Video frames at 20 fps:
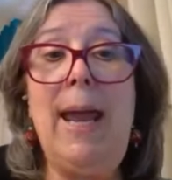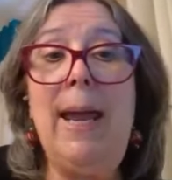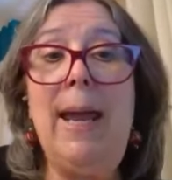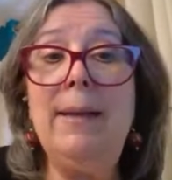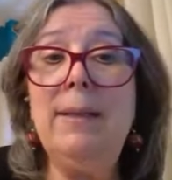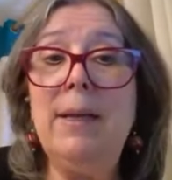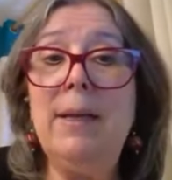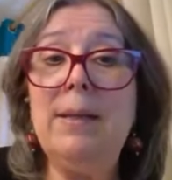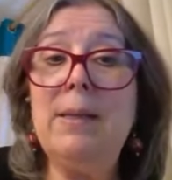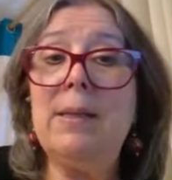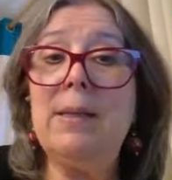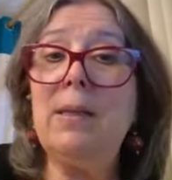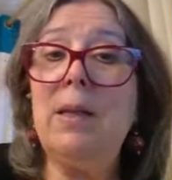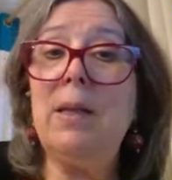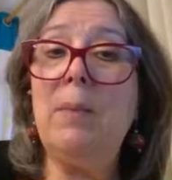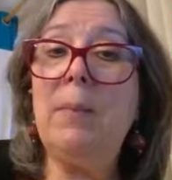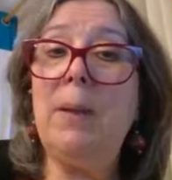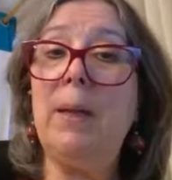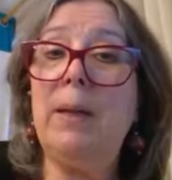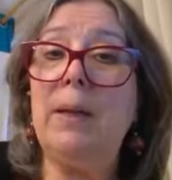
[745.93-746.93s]
And then
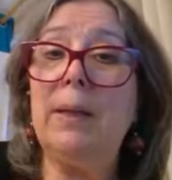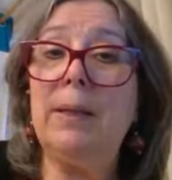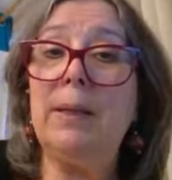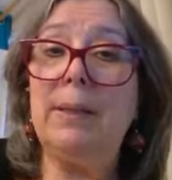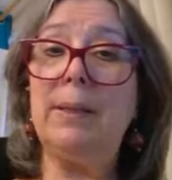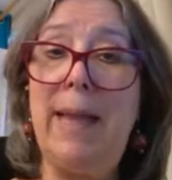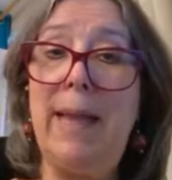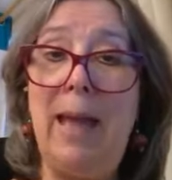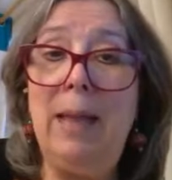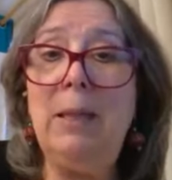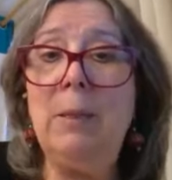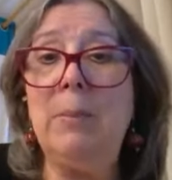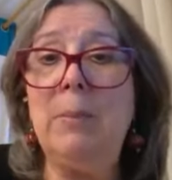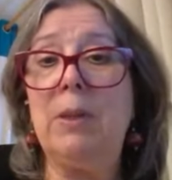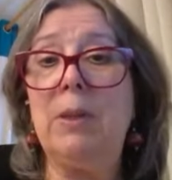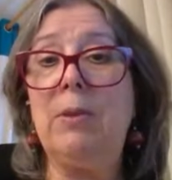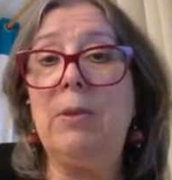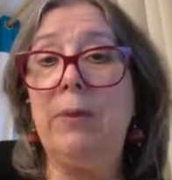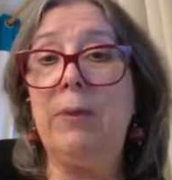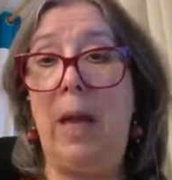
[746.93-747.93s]
some
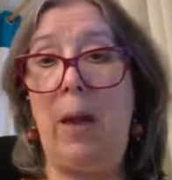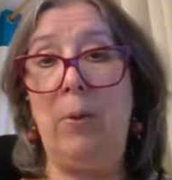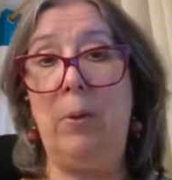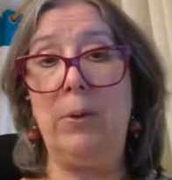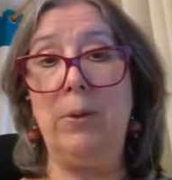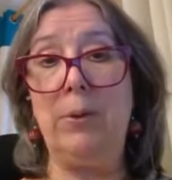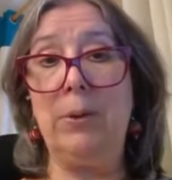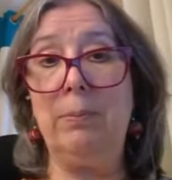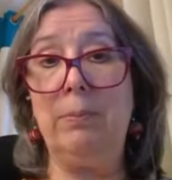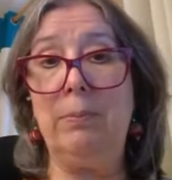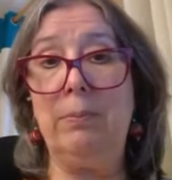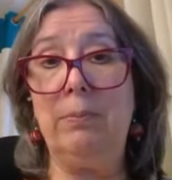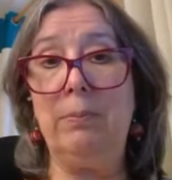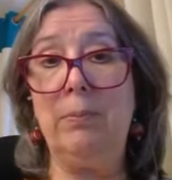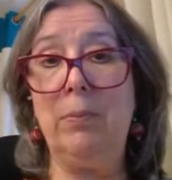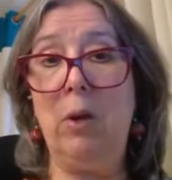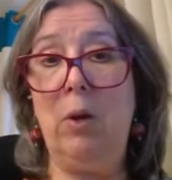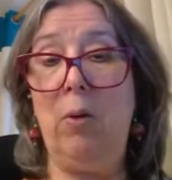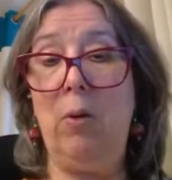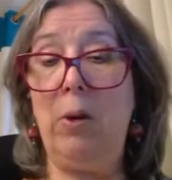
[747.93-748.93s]
calamint flowers.
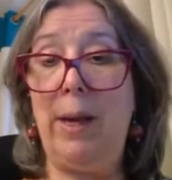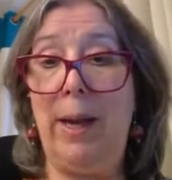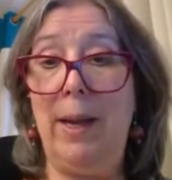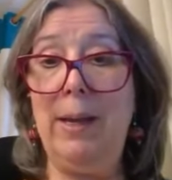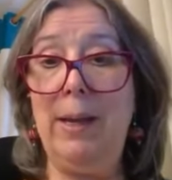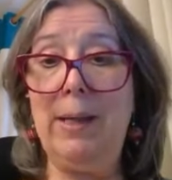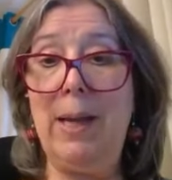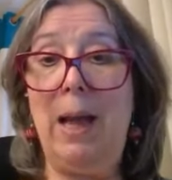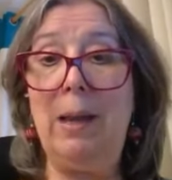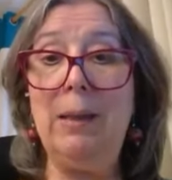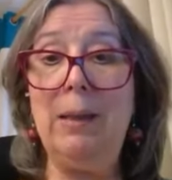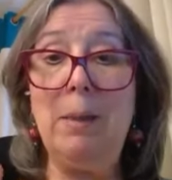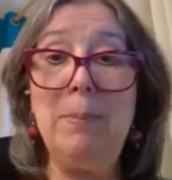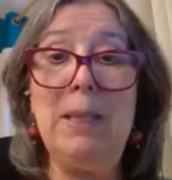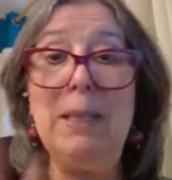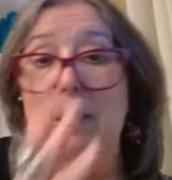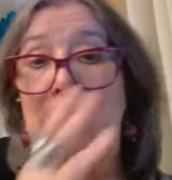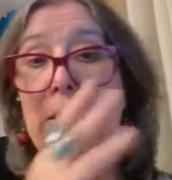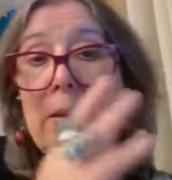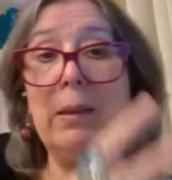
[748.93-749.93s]
Okay,
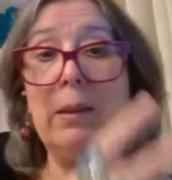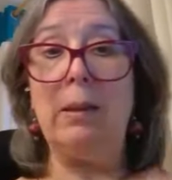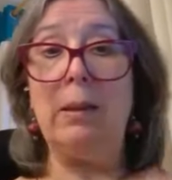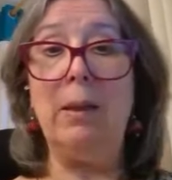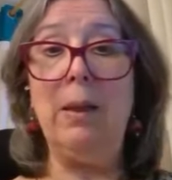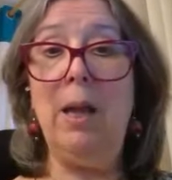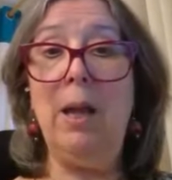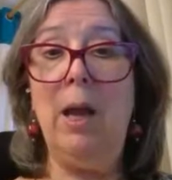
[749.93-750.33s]
calaminta.